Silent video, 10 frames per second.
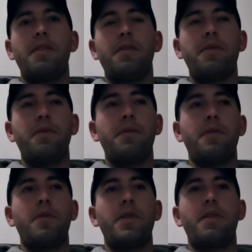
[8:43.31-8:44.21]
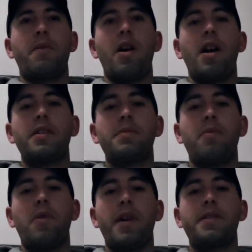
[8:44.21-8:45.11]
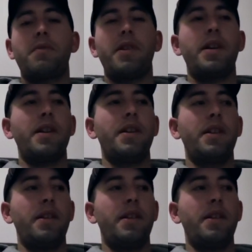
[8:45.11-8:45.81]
You're throwing it at rocks, points, whatnot,